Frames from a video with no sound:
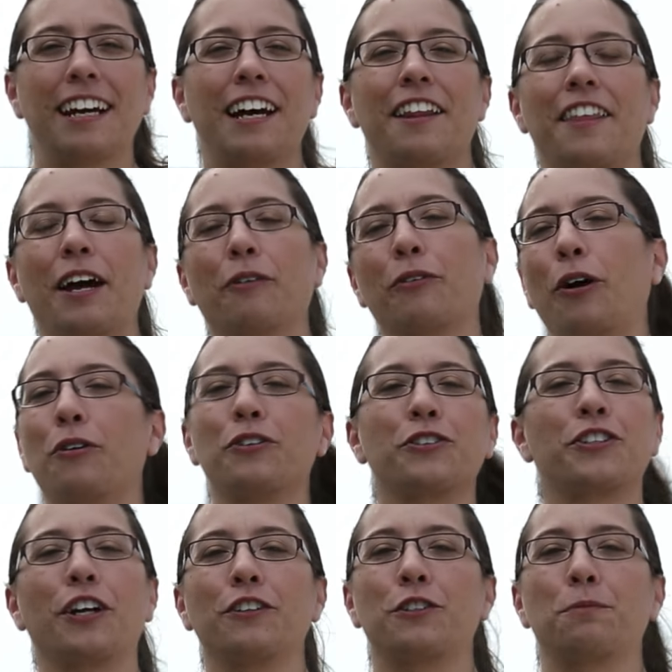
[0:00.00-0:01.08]
that rotor
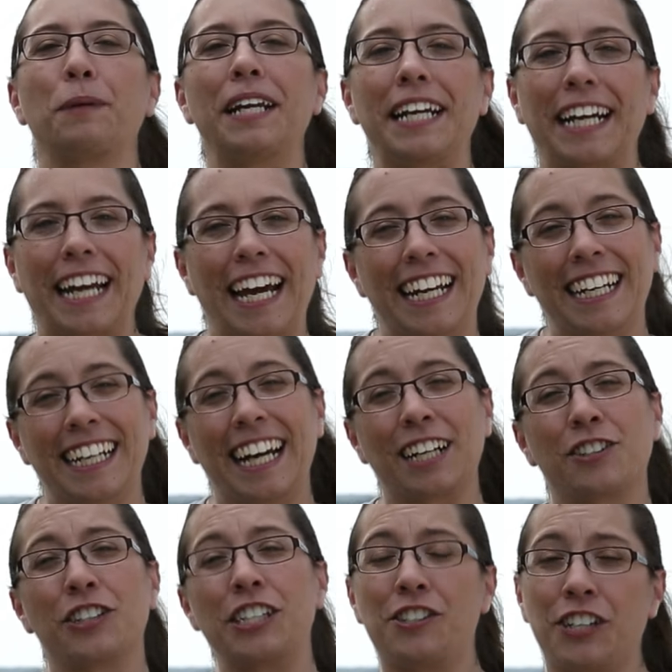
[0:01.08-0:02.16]
starts spinning and it
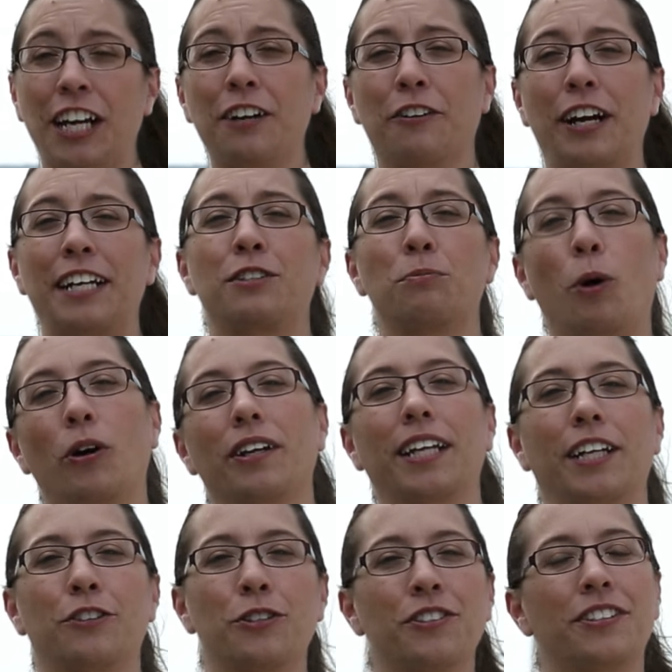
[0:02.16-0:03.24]
actually generates more
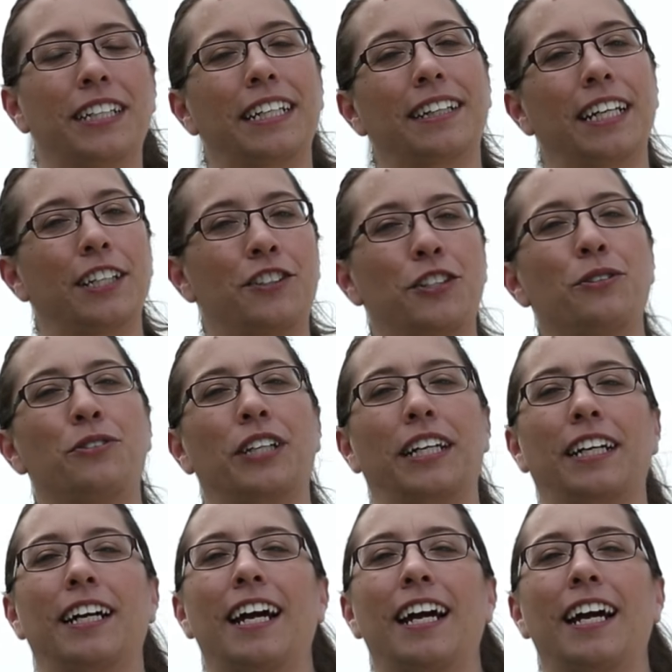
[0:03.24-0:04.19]
electricity than it's using.